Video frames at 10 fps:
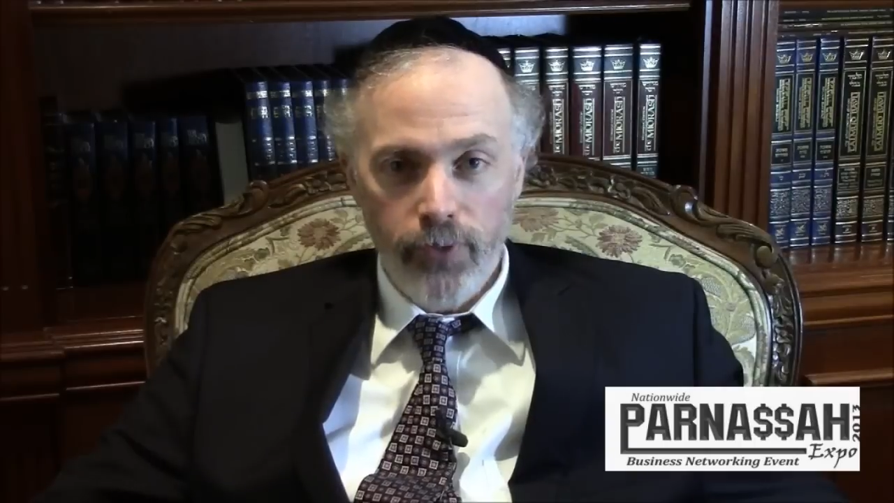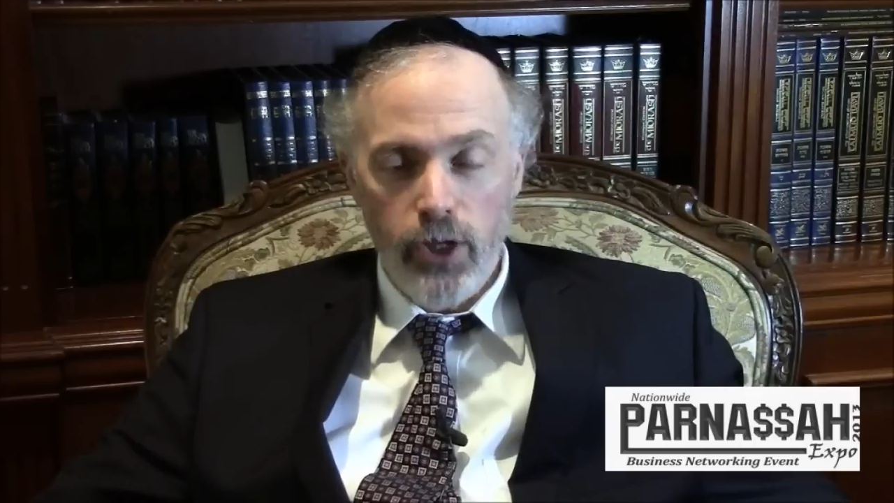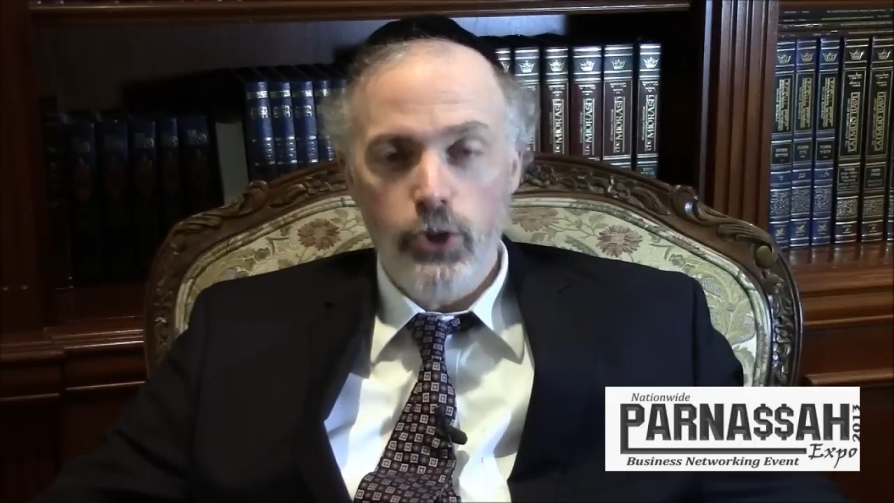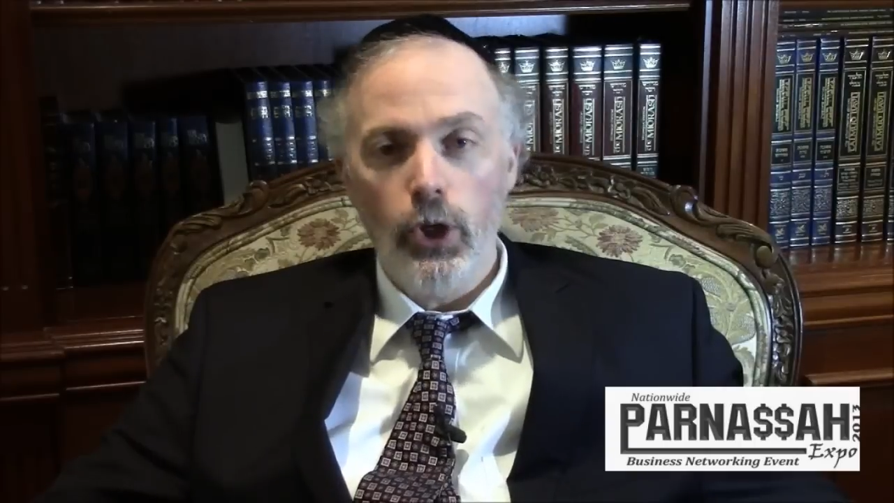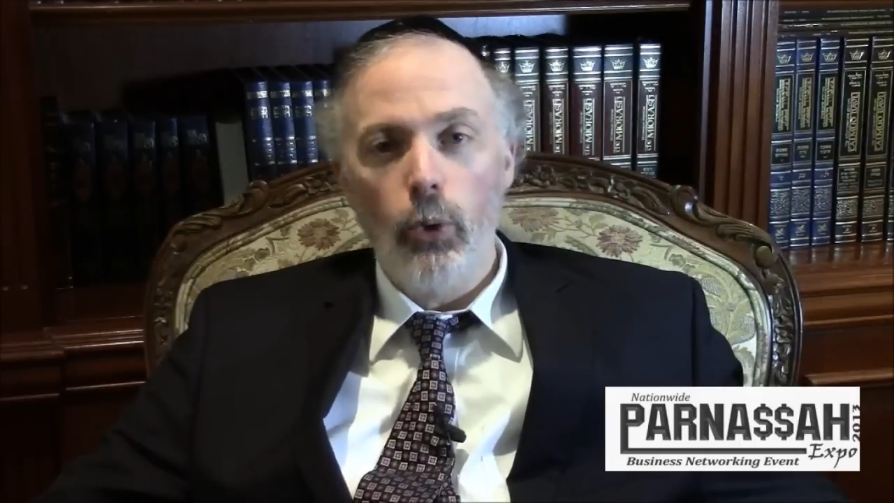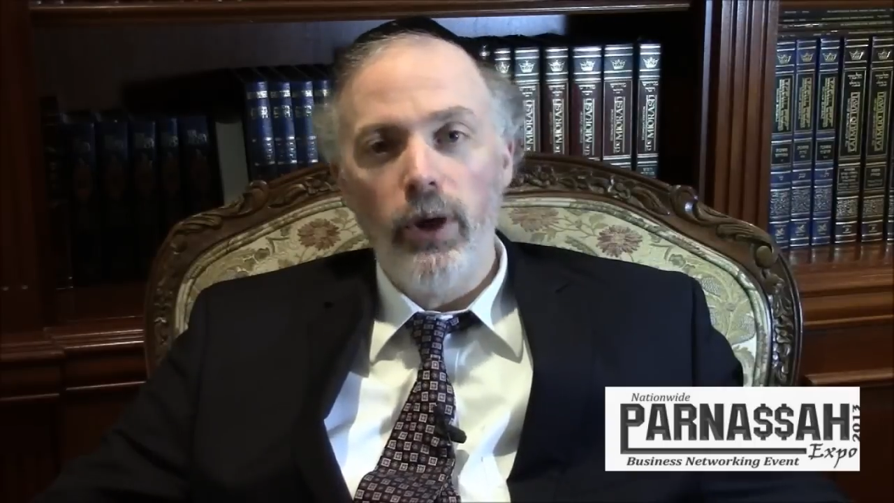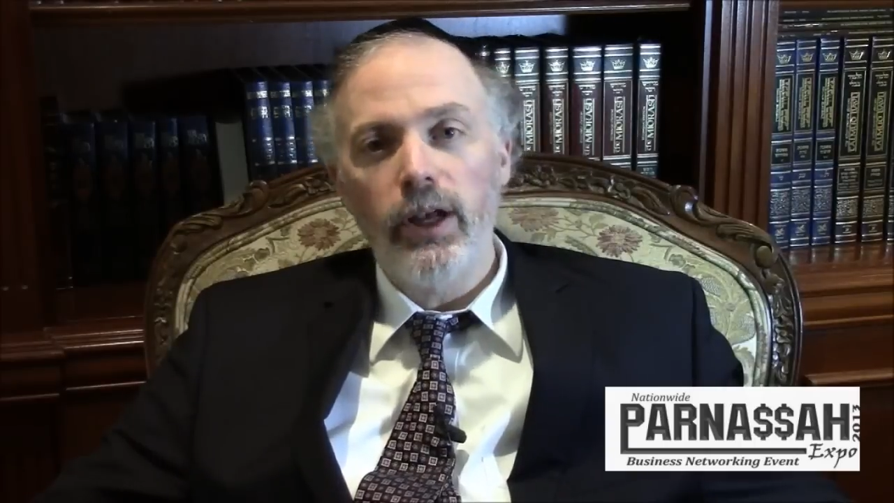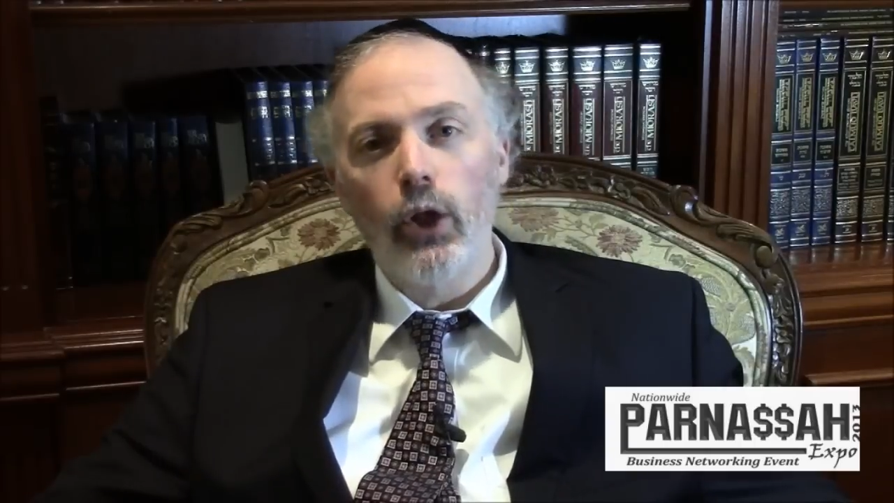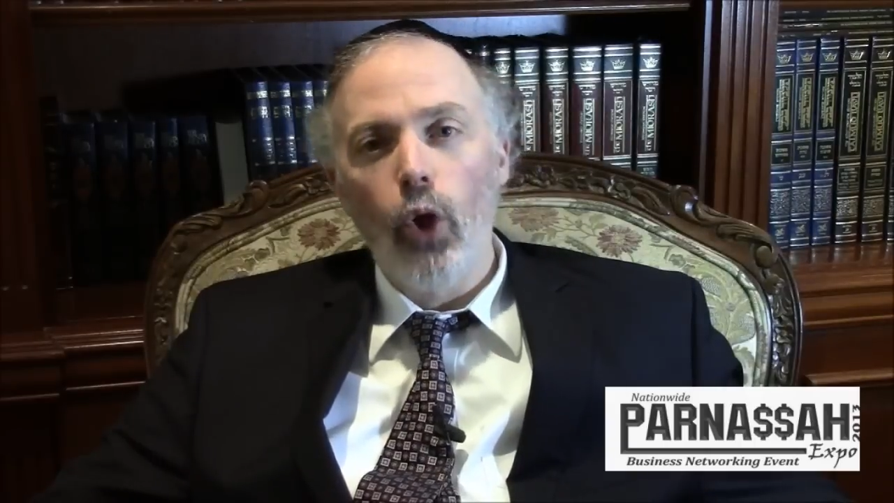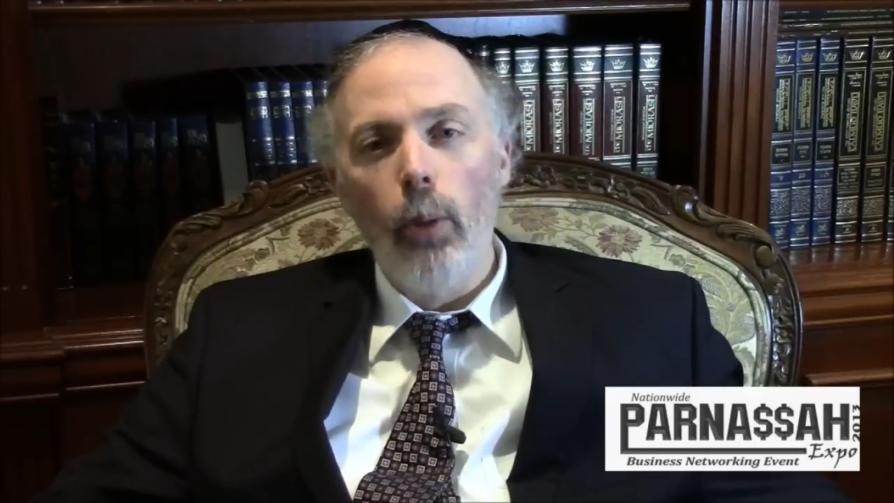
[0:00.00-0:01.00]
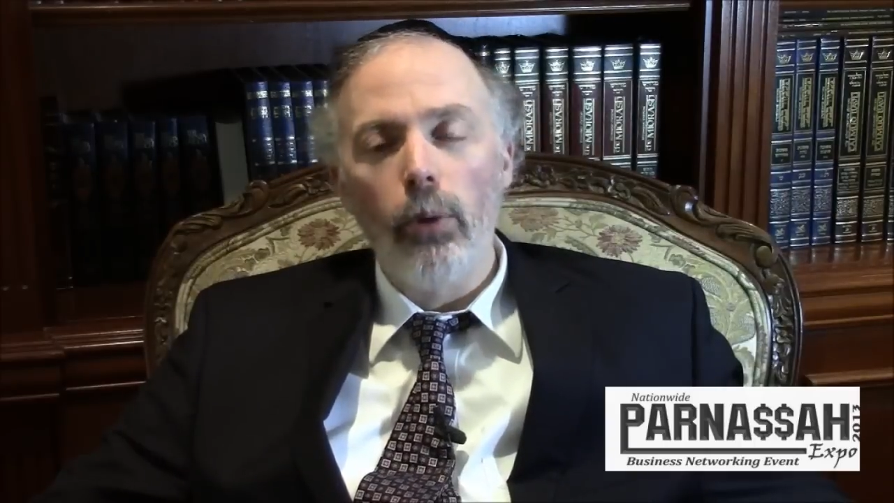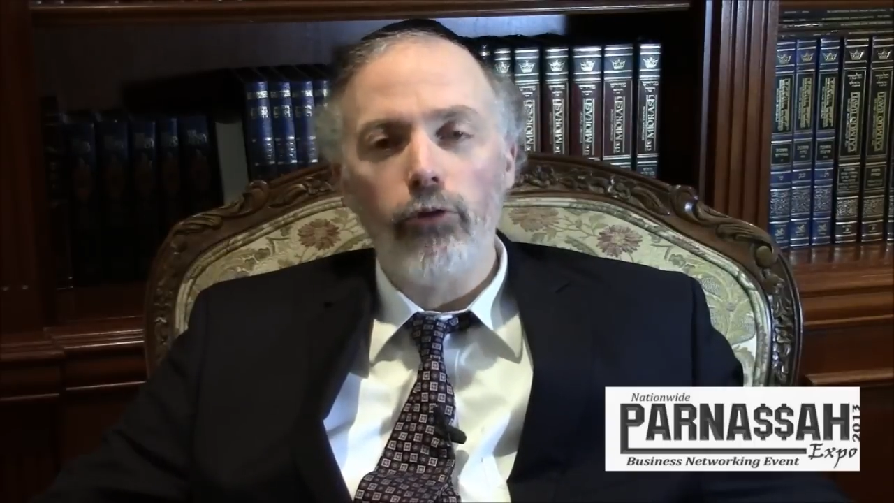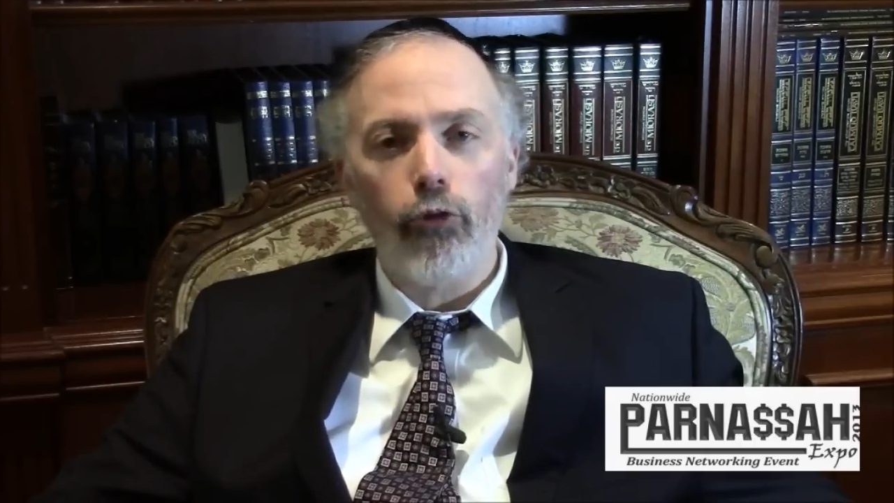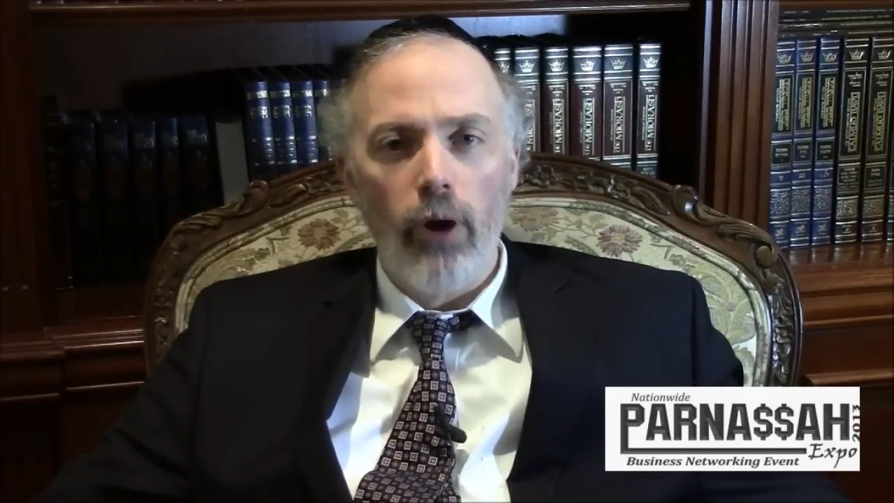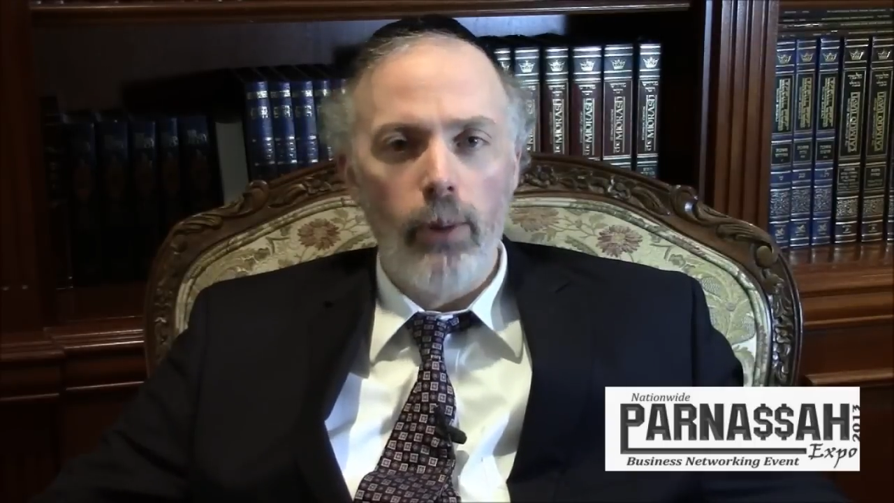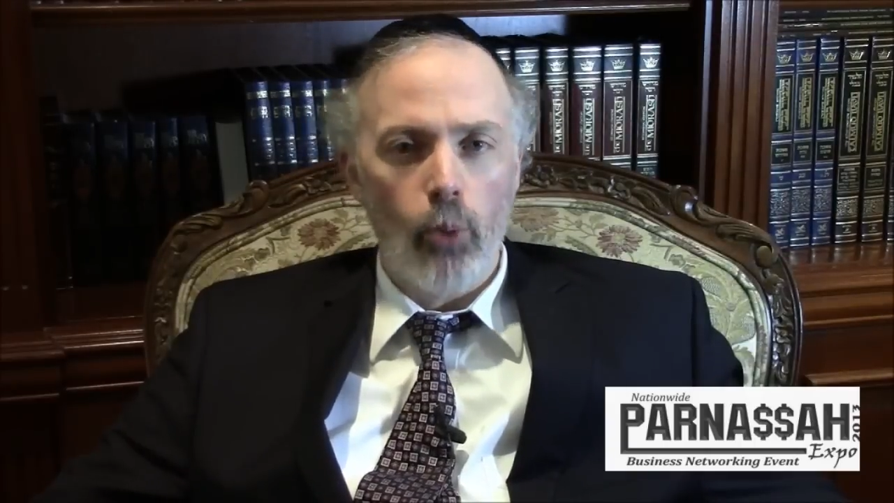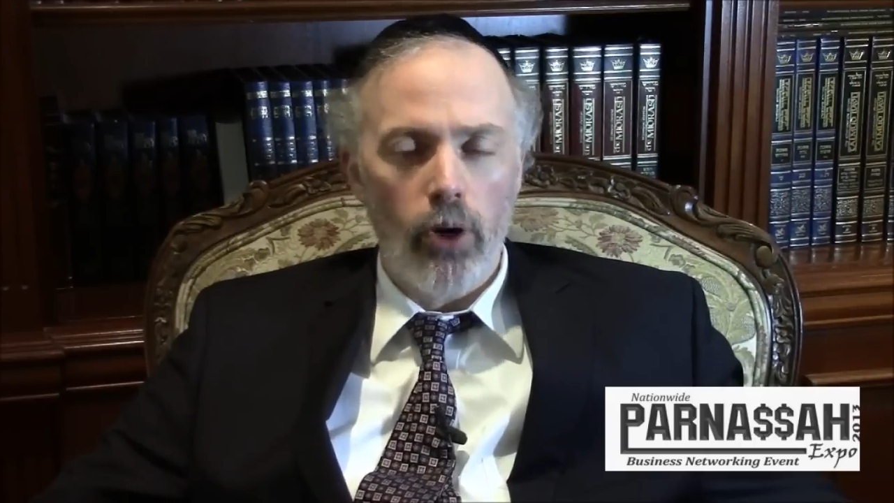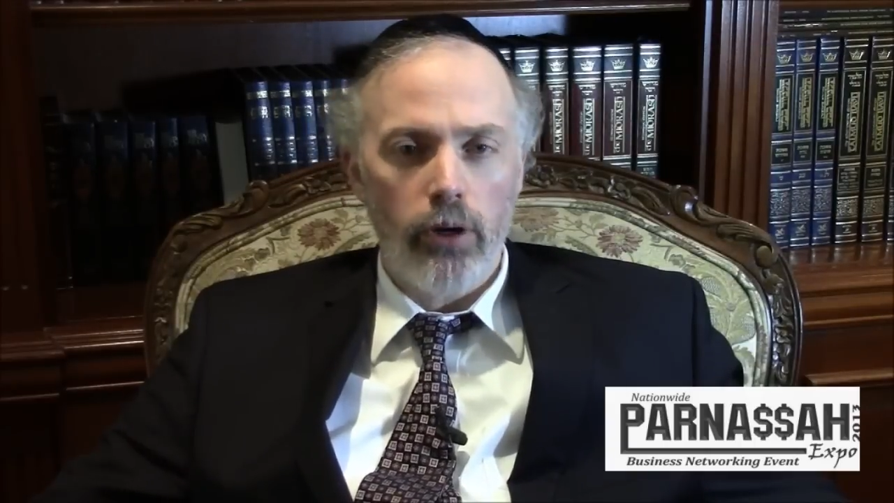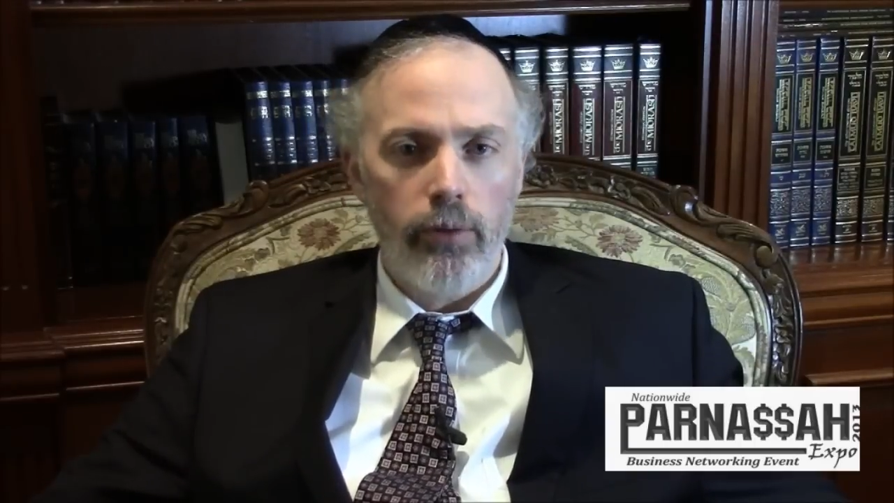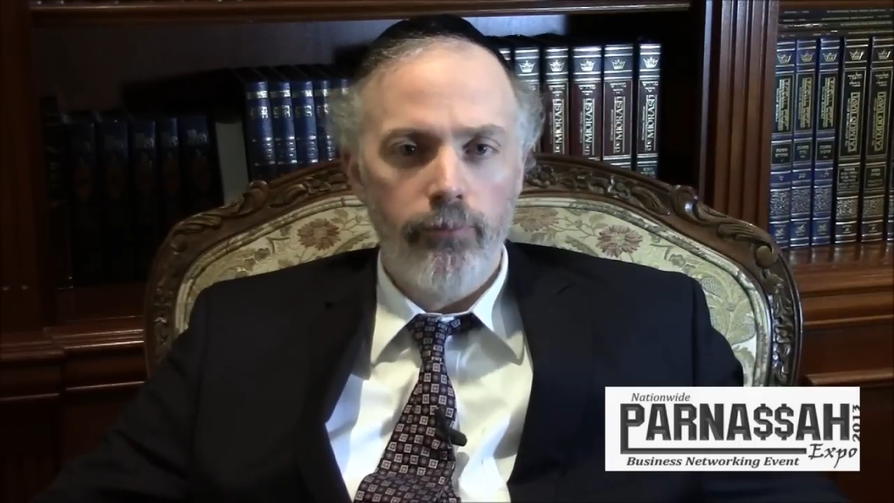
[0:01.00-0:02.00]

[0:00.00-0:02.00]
is to create a global framework